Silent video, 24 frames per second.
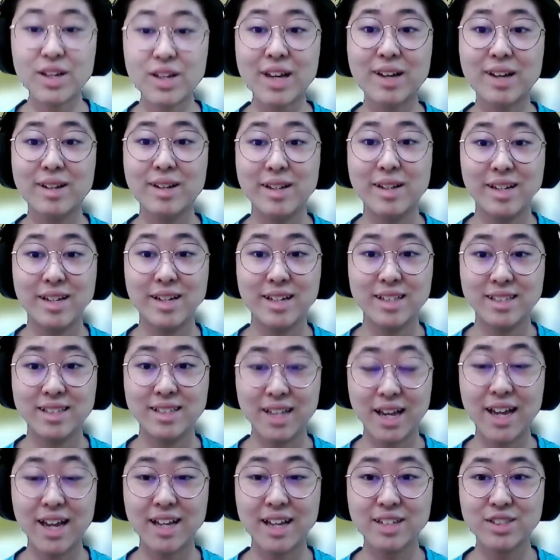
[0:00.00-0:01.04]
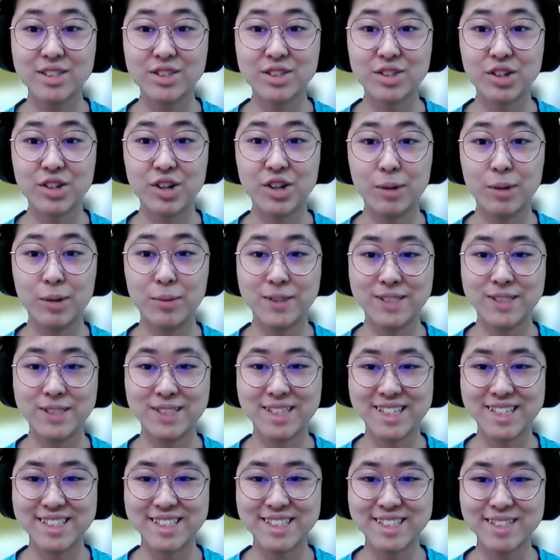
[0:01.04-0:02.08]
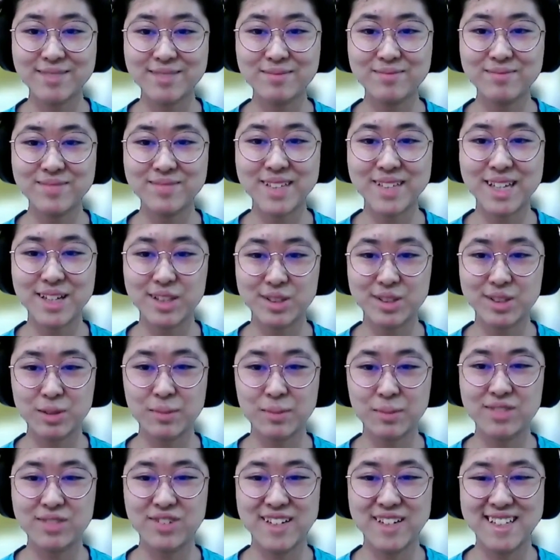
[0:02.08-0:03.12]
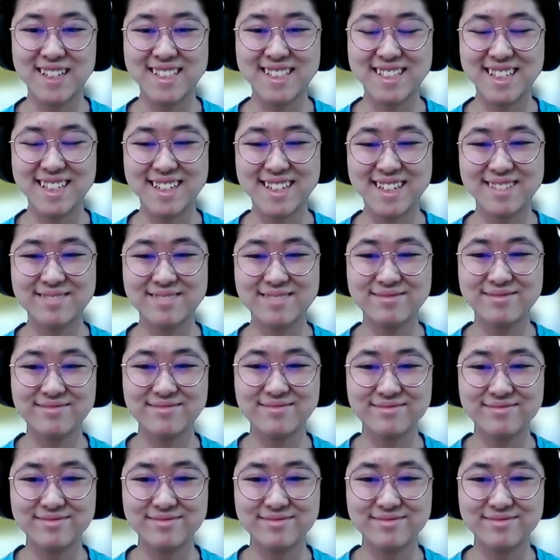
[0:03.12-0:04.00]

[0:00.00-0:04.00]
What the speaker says: So yeah, that ends our presentation. Thank you so much for listening.